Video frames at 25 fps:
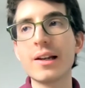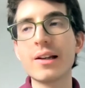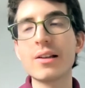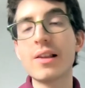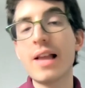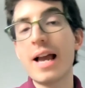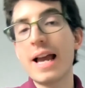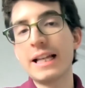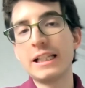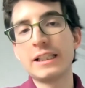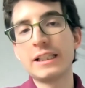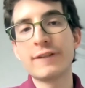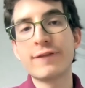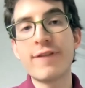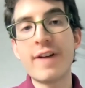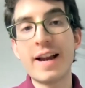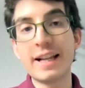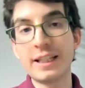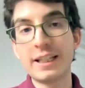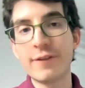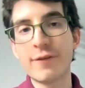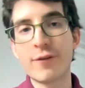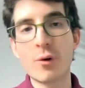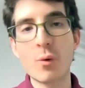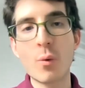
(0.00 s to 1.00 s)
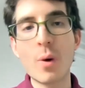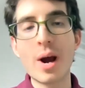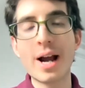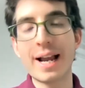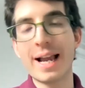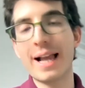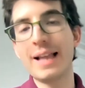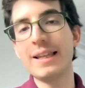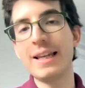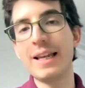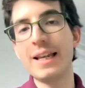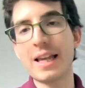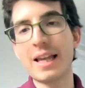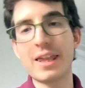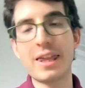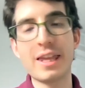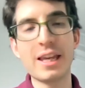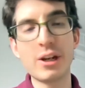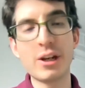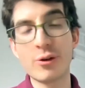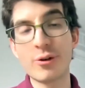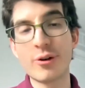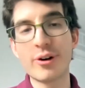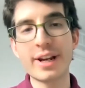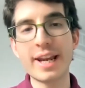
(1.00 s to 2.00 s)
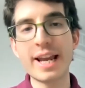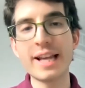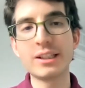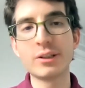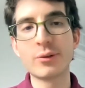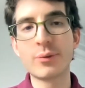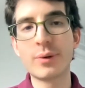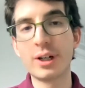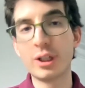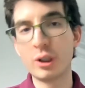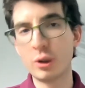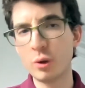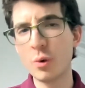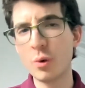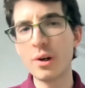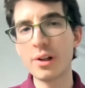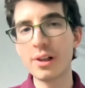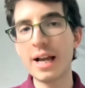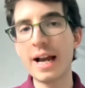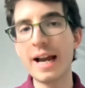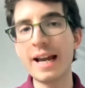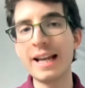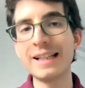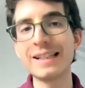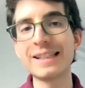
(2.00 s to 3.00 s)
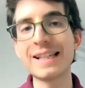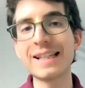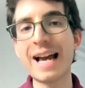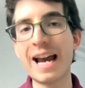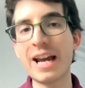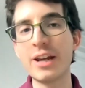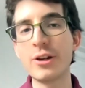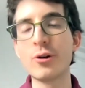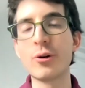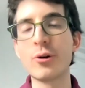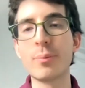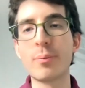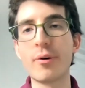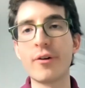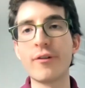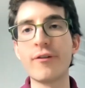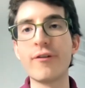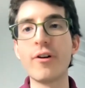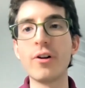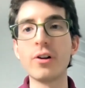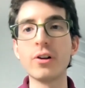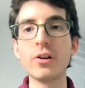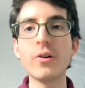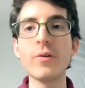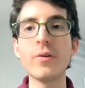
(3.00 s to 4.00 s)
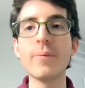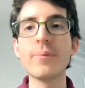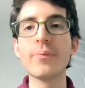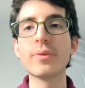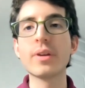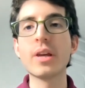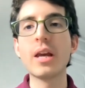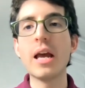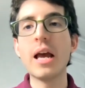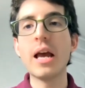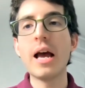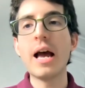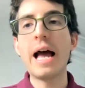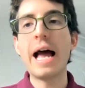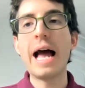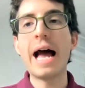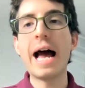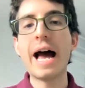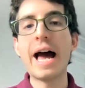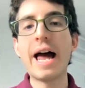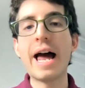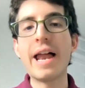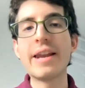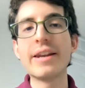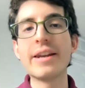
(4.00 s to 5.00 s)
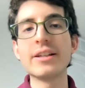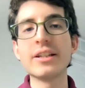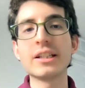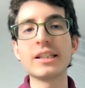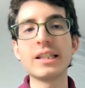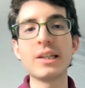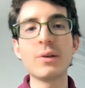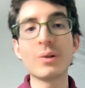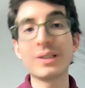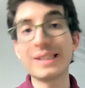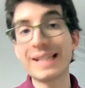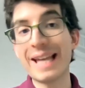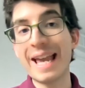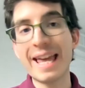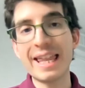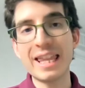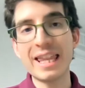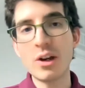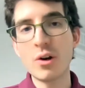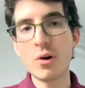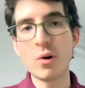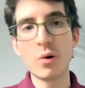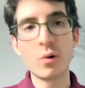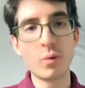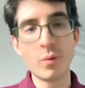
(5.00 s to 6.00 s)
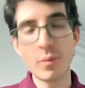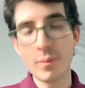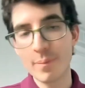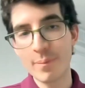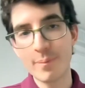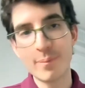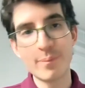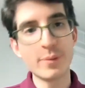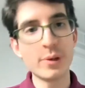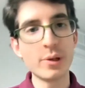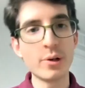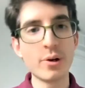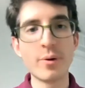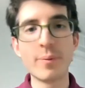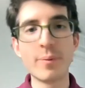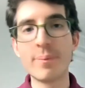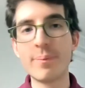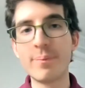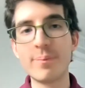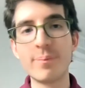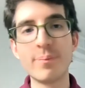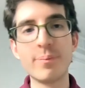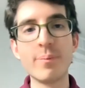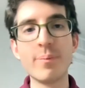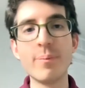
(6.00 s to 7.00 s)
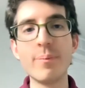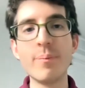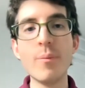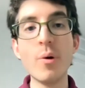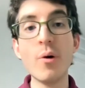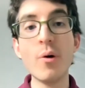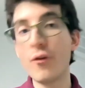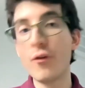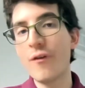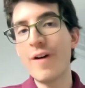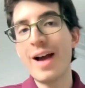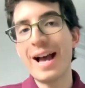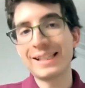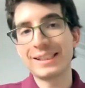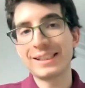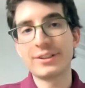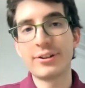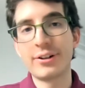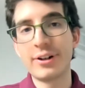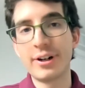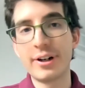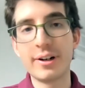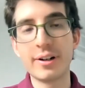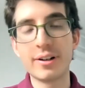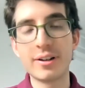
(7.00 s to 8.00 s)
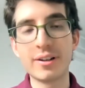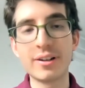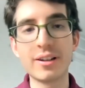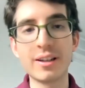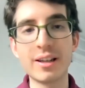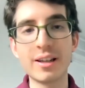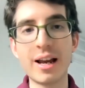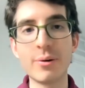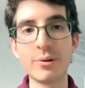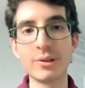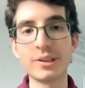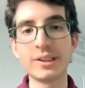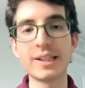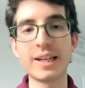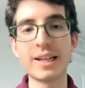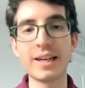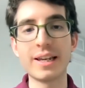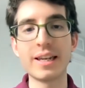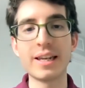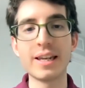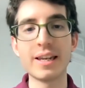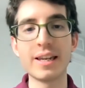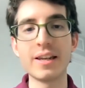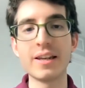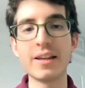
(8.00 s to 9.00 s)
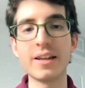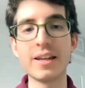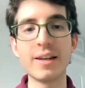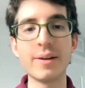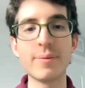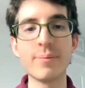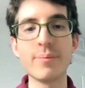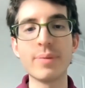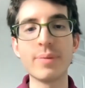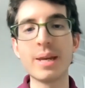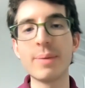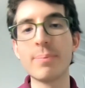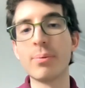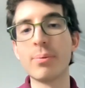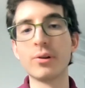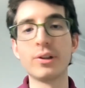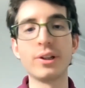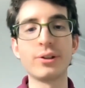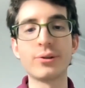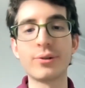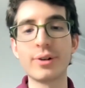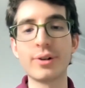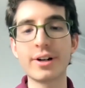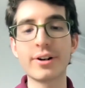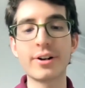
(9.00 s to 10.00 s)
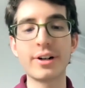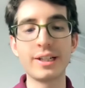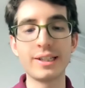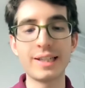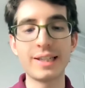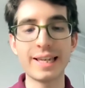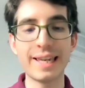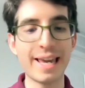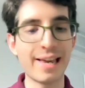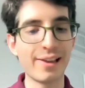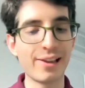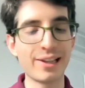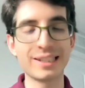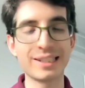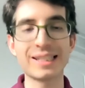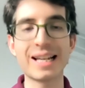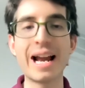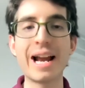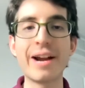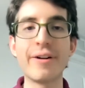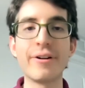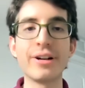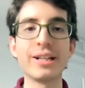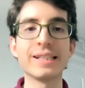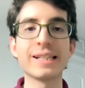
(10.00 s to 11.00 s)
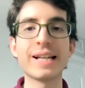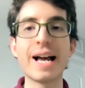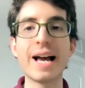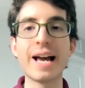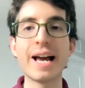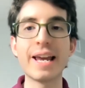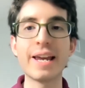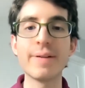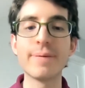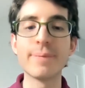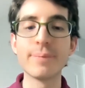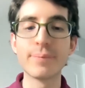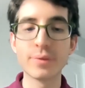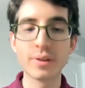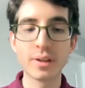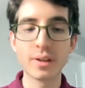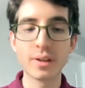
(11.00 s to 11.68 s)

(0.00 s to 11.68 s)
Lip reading: clients fighting for one candidate. I think in your case, there were 2 clients eyeing your portfolio, and just, it was Eddie who, moved faster. I would say he pulled the trigger. He said, "Yeah, let's hire this guy.